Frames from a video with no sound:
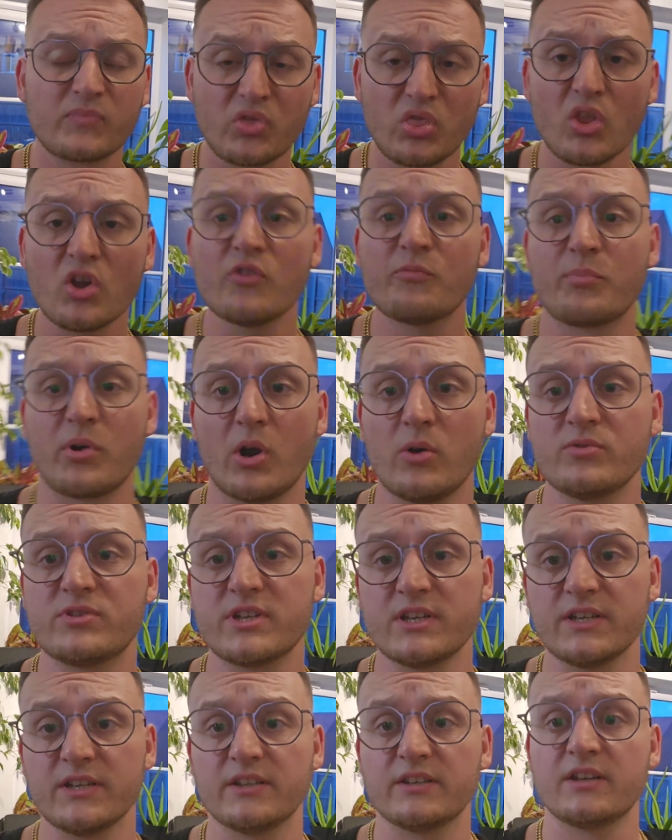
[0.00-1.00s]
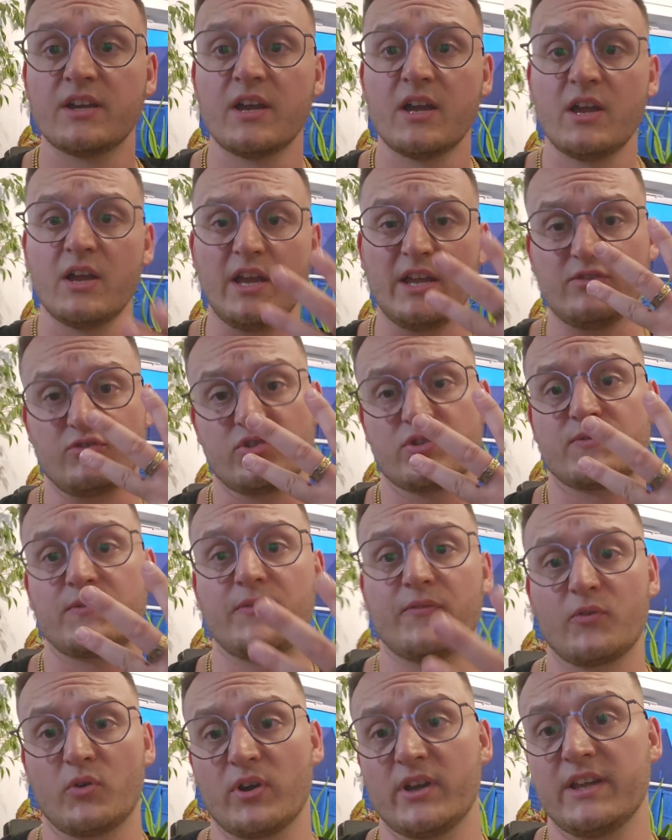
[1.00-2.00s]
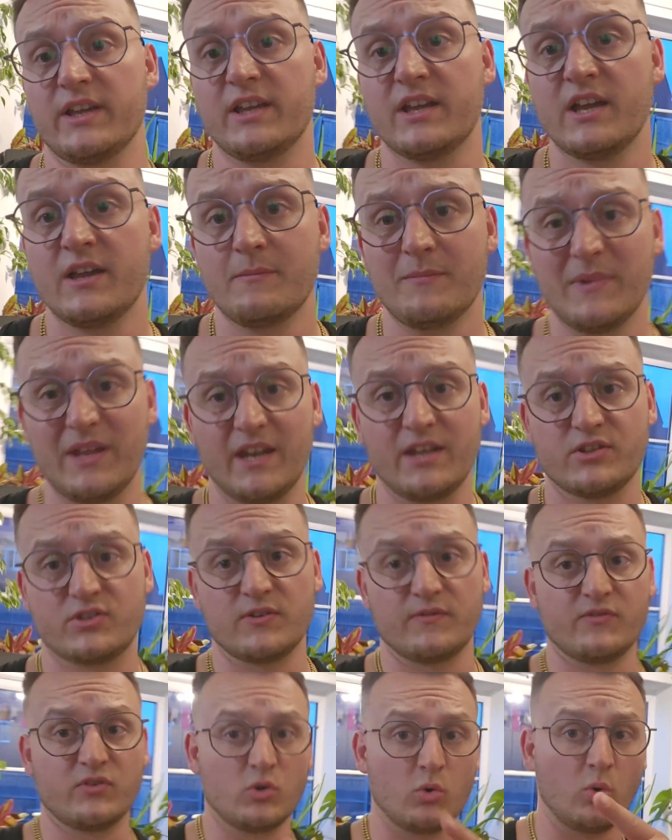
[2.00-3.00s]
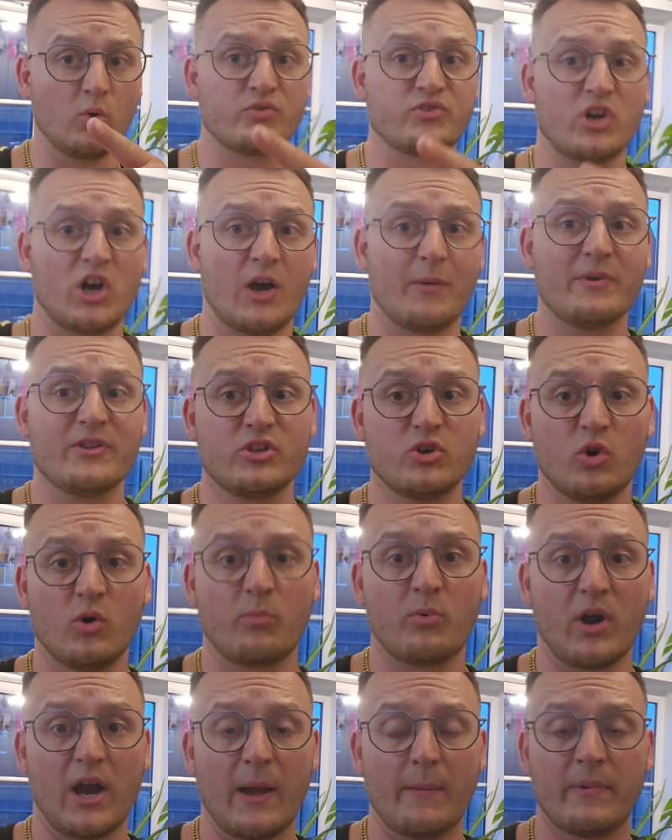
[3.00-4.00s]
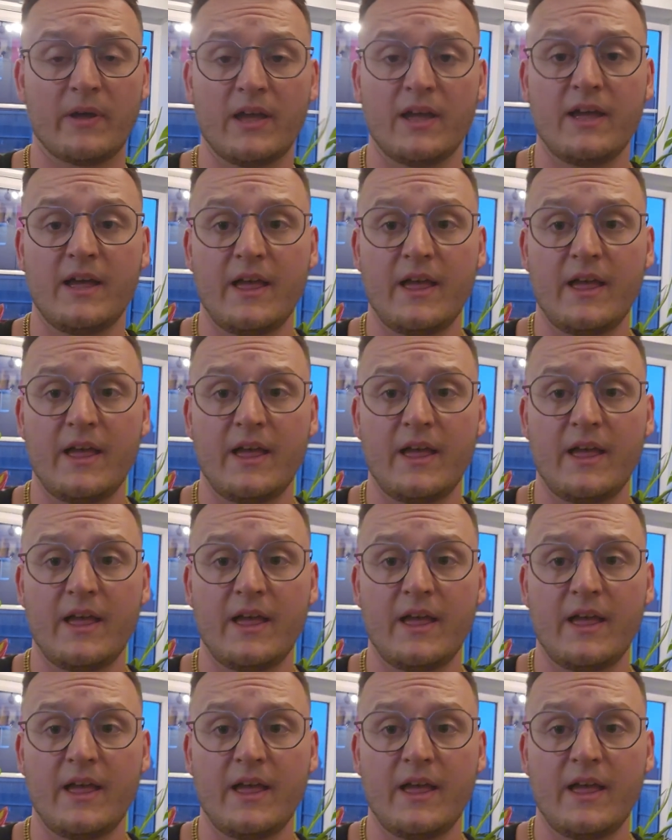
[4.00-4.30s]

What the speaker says: of protein in just 3 minutes of your time and your prep,